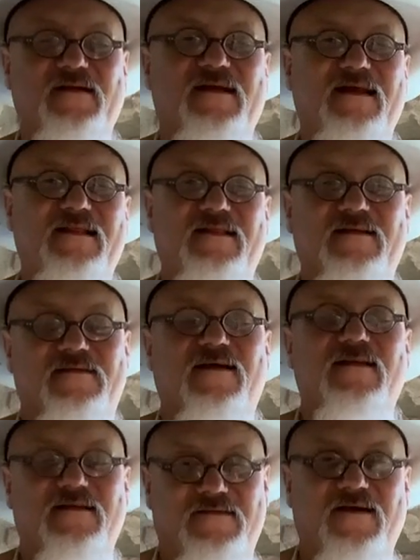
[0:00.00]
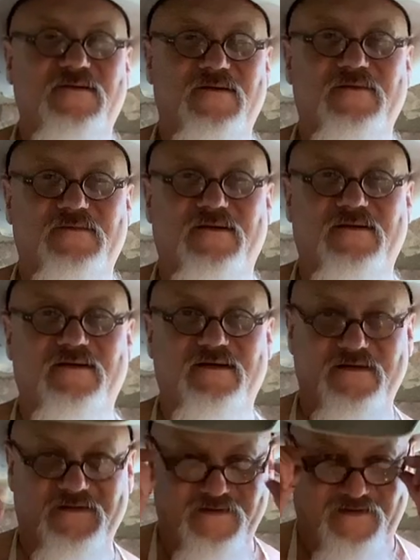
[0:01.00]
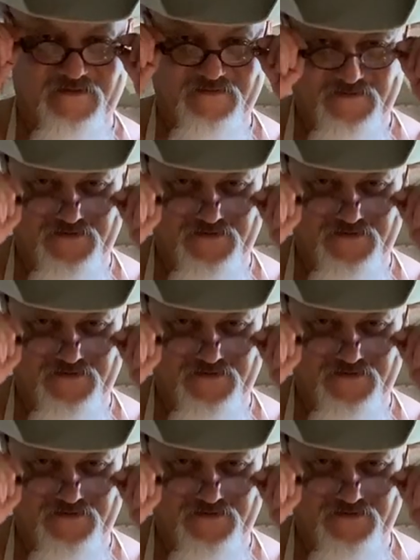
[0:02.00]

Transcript: fajitas, I'll let y'all know if they're good or not.